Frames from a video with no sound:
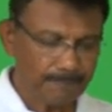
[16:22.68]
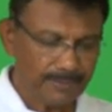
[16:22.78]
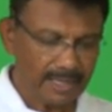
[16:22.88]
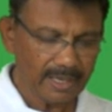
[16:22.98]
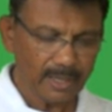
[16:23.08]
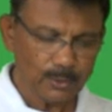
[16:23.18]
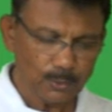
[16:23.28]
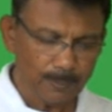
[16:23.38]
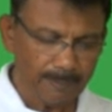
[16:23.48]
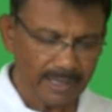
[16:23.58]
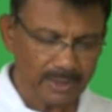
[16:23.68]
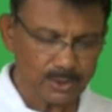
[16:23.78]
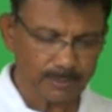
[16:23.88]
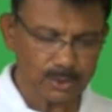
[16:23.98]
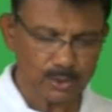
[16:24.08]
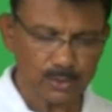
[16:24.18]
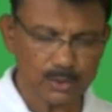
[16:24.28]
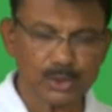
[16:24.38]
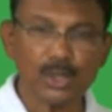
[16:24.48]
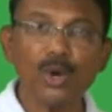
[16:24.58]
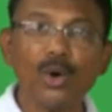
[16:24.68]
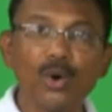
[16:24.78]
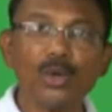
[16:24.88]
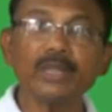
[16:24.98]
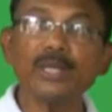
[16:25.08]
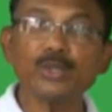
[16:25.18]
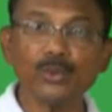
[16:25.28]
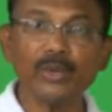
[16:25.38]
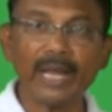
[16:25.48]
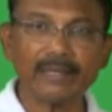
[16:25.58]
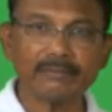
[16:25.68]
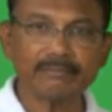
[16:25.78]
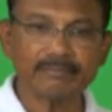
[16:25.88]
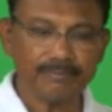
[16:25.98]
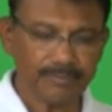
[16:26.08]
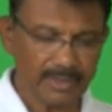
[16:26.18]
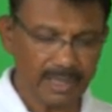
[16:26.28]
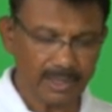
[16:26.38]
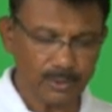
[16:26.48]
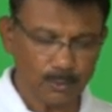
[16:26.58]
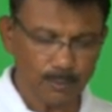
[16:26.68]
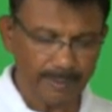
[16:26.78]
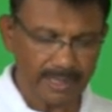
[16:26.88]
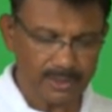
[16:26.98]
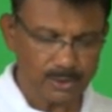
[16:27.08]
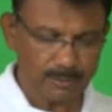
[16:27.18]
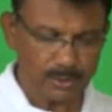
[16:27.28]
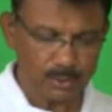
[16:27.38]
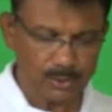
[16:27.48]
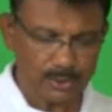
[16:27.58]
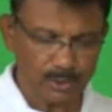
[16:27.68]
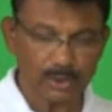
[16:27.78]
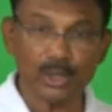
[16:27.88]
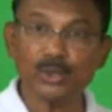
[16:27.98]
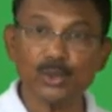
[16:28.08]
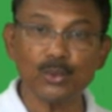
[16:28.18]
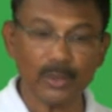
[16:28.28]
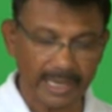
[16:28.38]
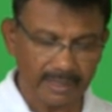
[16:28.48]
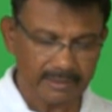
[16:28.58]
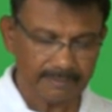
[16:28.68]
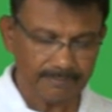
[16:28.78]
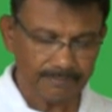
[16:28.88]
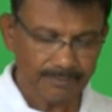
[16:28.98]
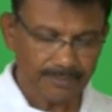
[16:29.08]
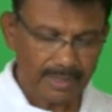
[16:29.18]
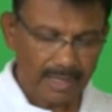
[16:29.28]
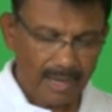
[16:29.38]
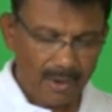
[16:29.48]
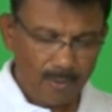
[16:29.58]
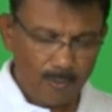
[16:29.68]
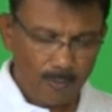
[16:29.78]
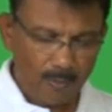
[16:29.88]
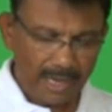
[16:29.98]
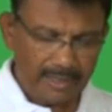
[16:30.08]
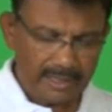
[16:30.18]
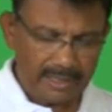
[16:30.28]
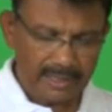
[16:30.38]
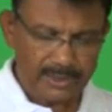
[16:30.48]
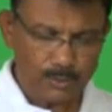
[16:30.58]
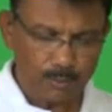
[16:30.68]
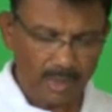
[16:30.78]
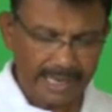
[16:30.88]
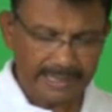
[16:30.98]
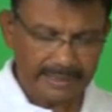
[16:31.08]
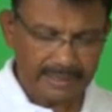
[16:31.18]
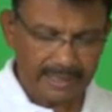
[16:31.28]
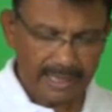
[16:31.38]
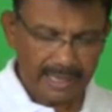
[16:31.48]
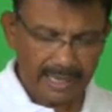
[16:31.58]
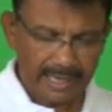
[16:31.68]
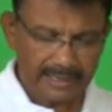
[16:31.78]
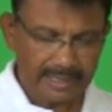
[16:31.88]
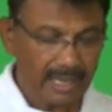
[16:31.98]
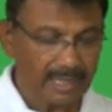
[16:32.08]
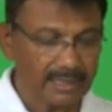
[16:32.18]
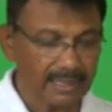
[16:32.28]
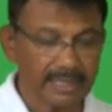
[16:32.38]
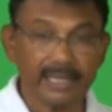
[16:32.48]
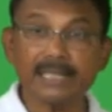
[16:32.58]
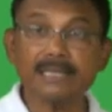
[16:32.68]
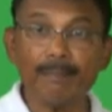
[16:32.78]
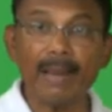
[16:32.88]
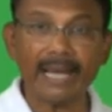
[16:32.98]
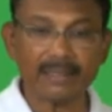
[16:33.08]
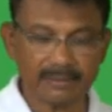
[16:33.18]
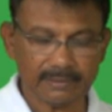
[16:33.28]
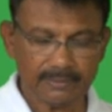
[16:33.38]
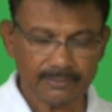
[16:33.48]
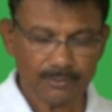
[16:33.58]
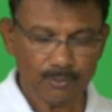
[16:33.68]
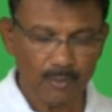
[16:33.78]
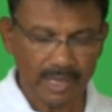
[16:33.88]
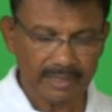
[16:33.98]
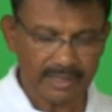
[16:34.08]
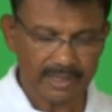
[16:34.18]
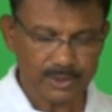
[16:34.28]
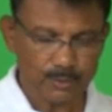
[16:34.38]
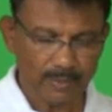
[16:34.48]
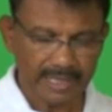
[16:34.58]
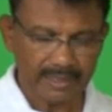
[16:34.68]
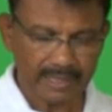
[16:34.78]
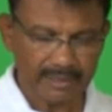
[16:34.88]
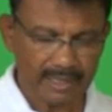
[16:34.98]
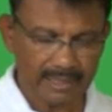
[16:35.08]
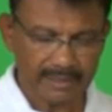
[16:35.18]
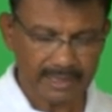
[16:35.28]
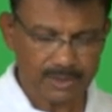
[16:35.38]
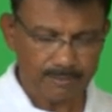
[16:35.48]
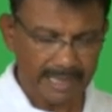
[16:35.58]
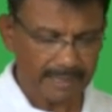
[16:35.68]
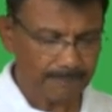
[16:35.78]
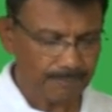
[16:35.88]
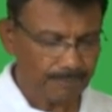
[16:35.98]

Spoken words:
There are 2 pairs of shoes on the shoe rack. There are 2 pairs of shoes on the shoe rack. One is white and the other is black. One is white and the other is black.